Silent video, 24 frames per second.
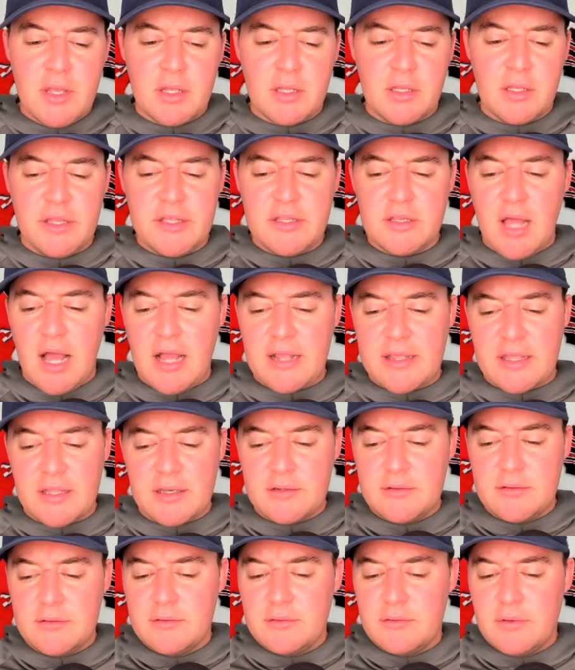Kalik Lockett,
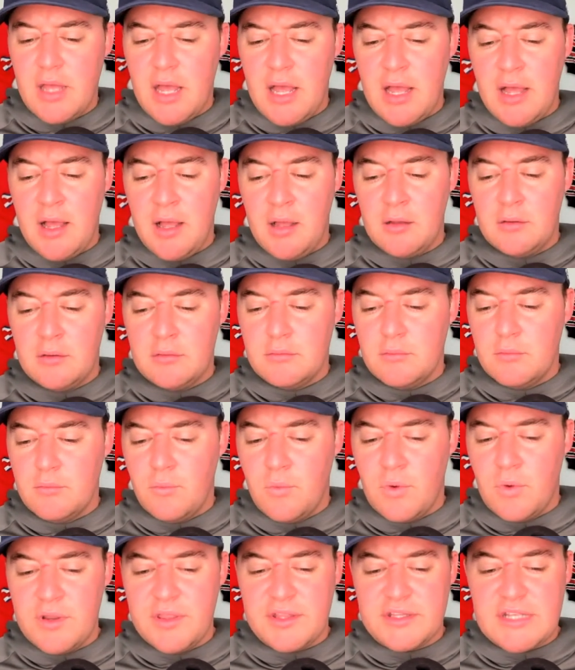
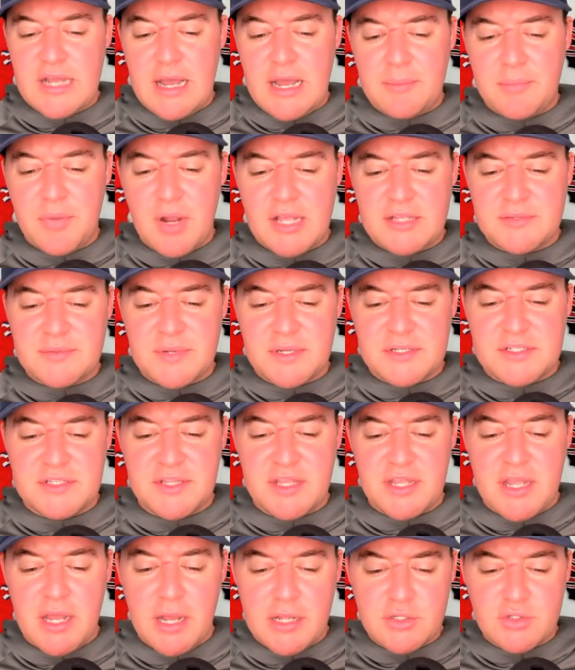one of the top prospects in the
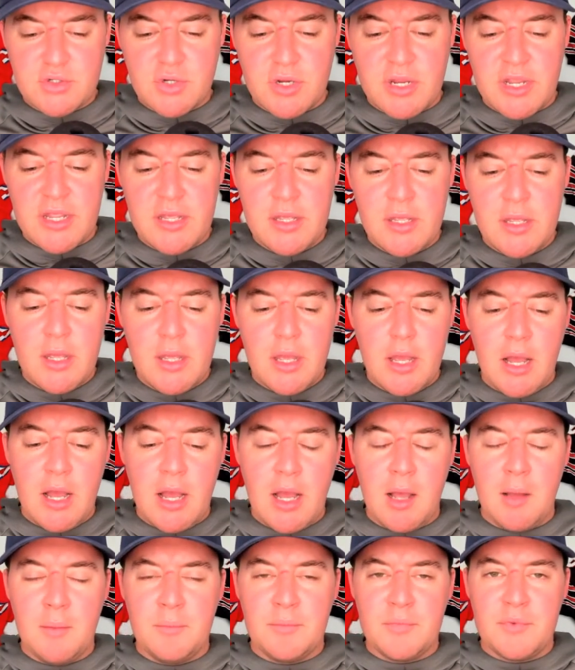country,
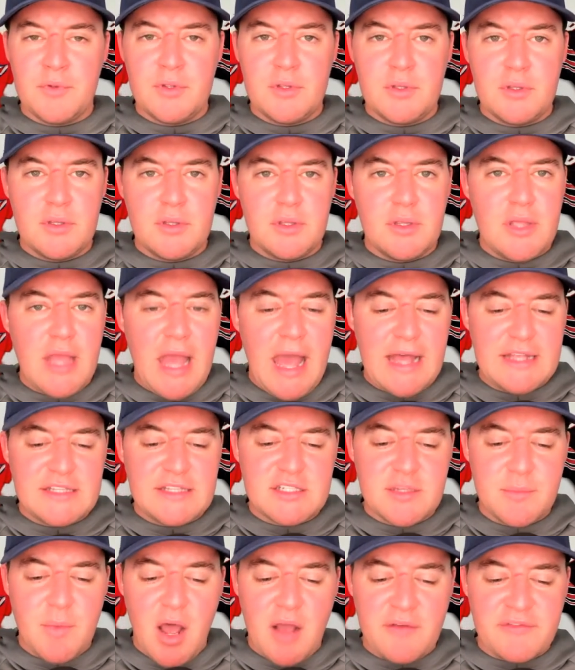has
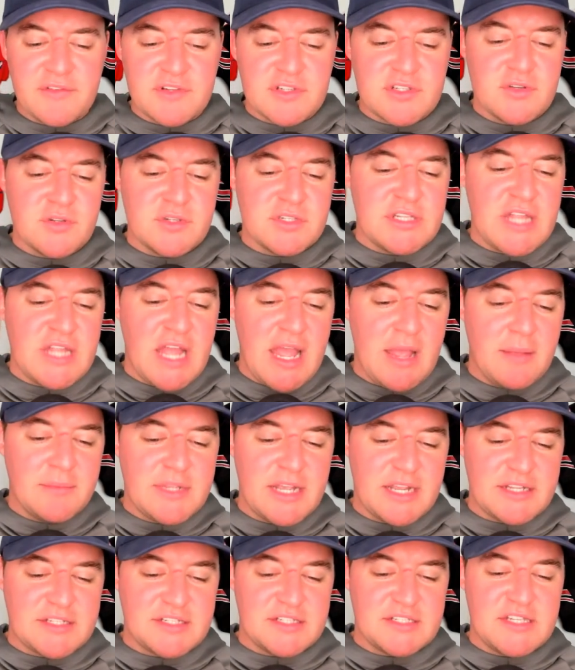some offers to his name,
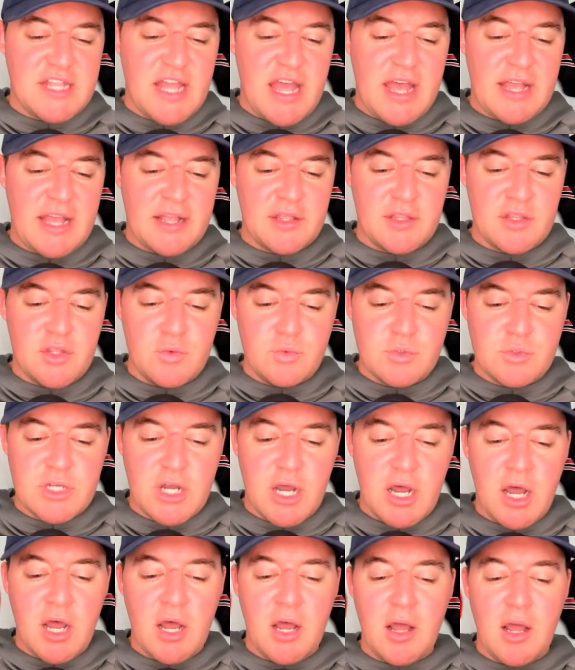Texas Tech,
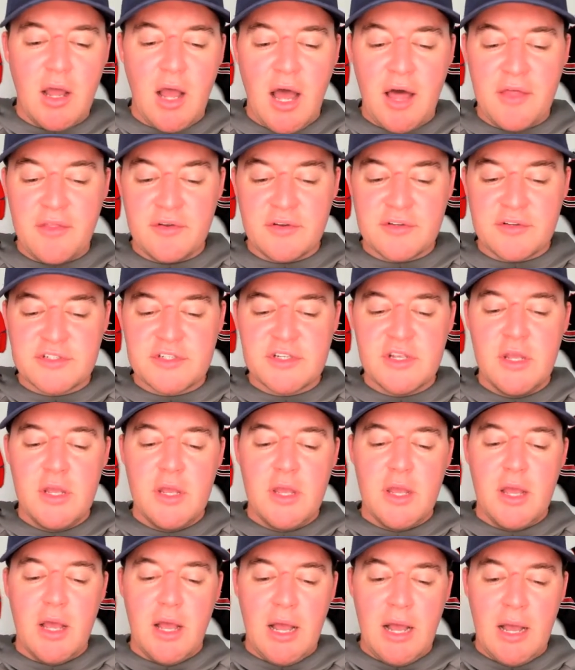Utah, others,
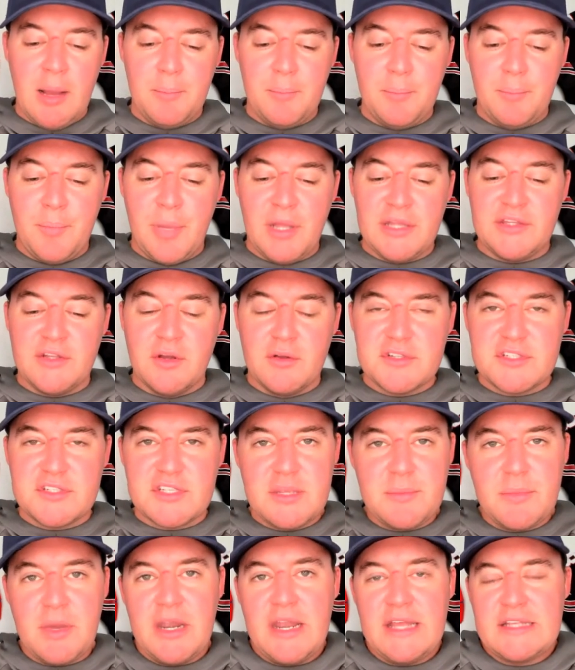but don't
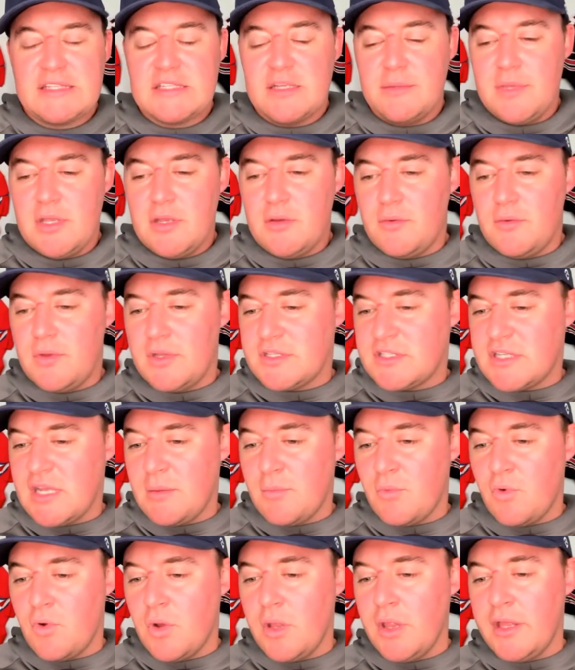sleep on SMU. He seemed
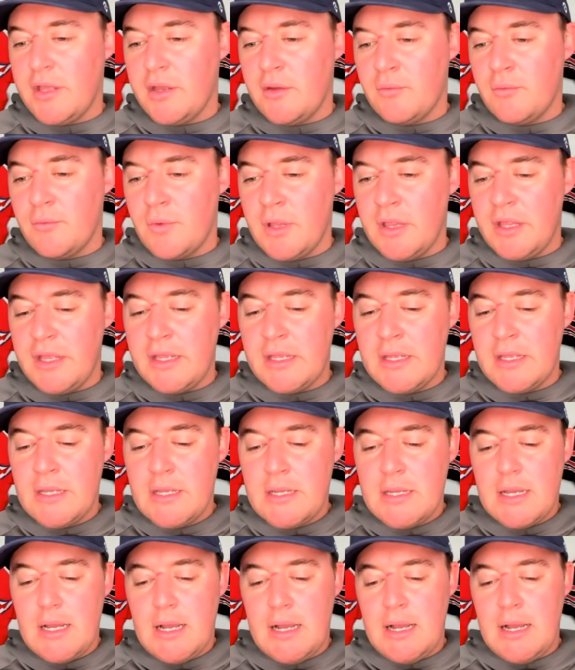really, really
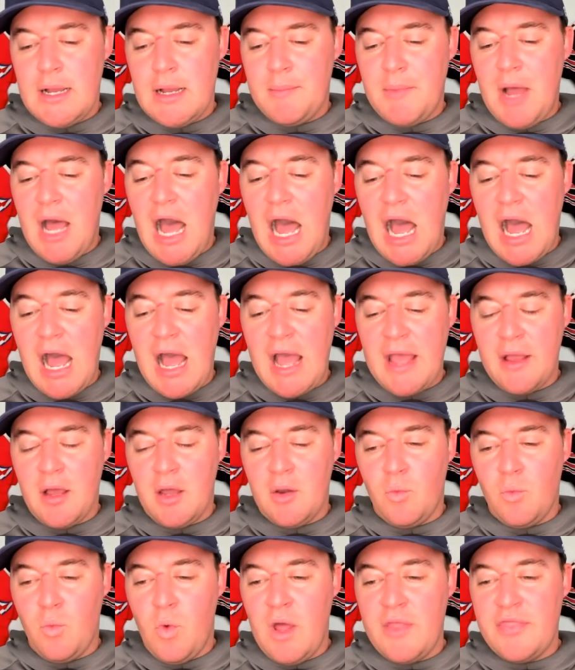high
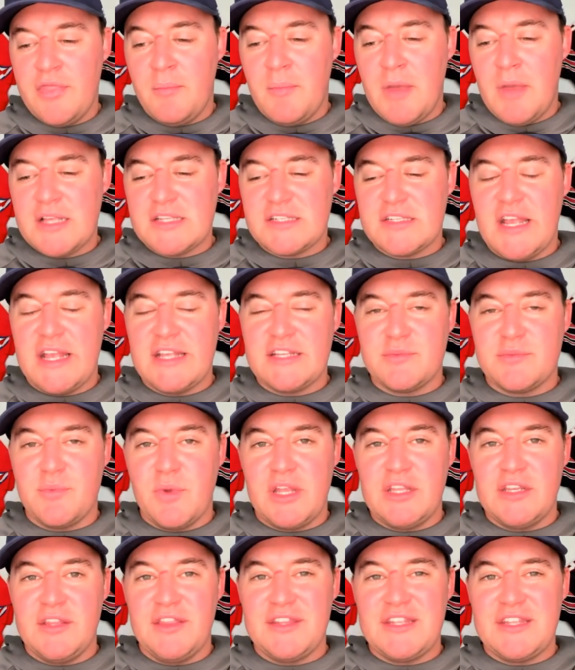on what the Mustangs
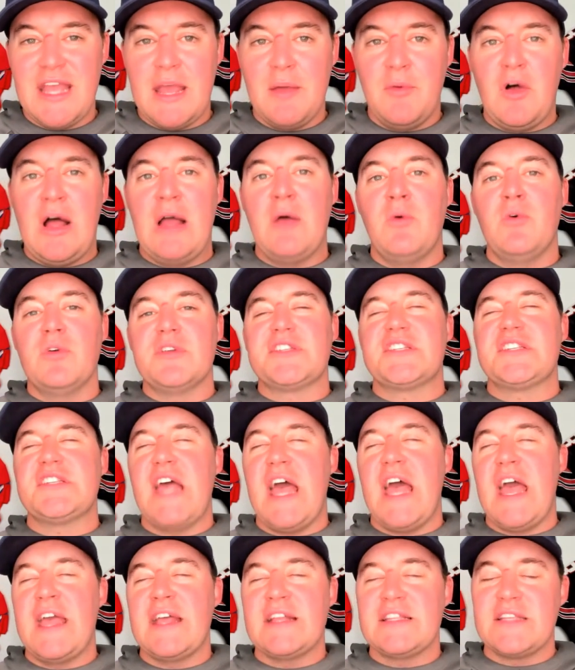bring to the table. I will
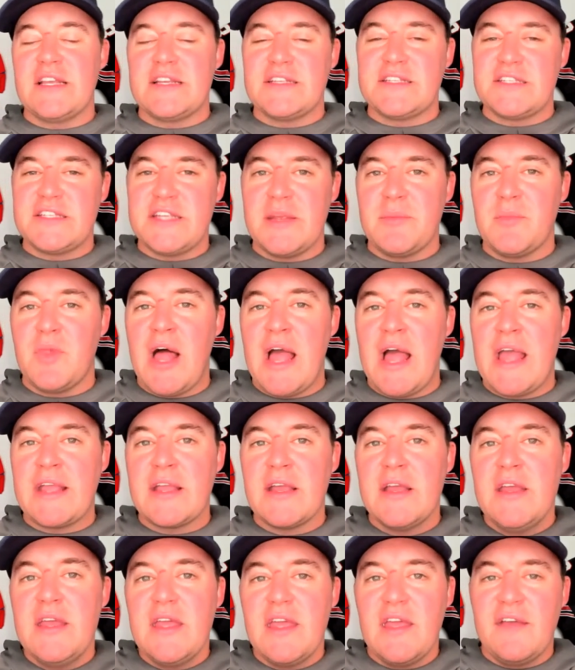say it does seem like
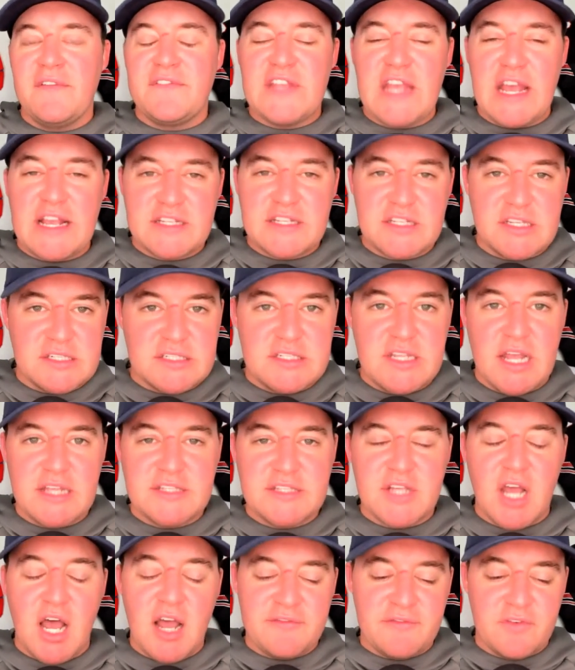if Texas
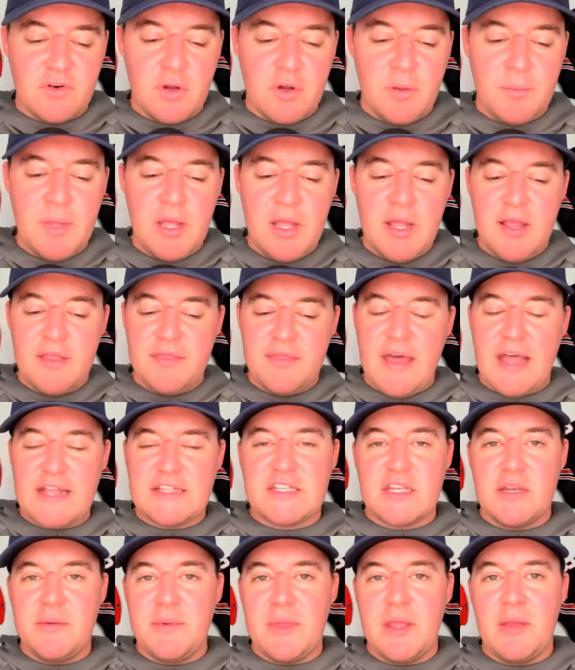does offer him,
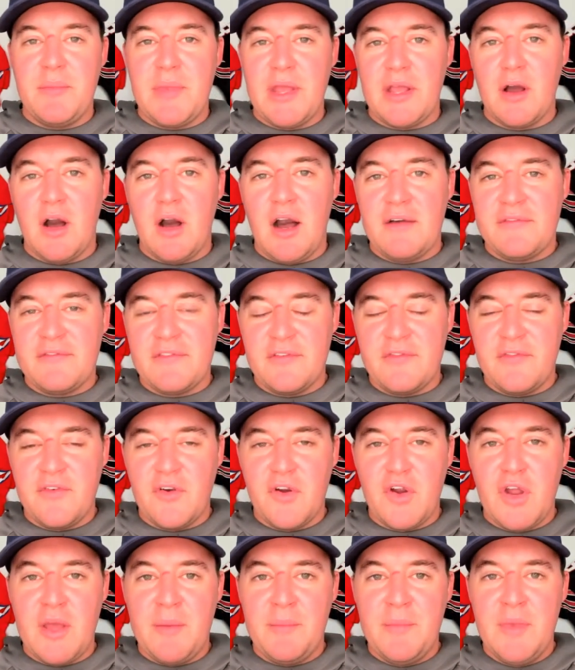that's going to be a big offer
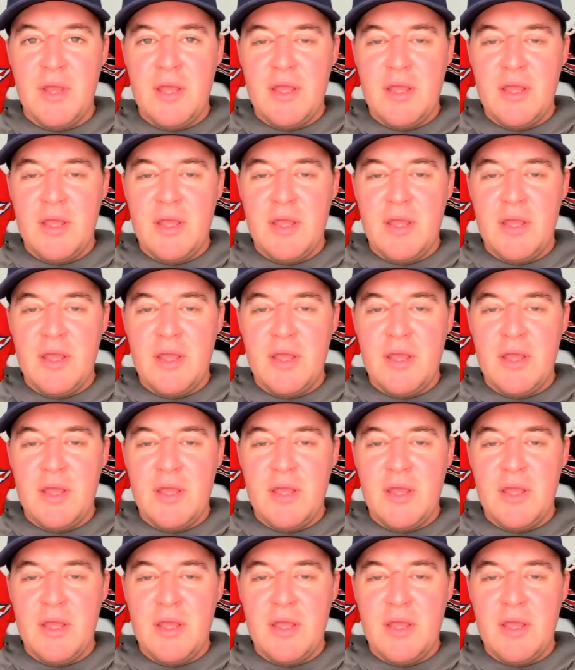for him.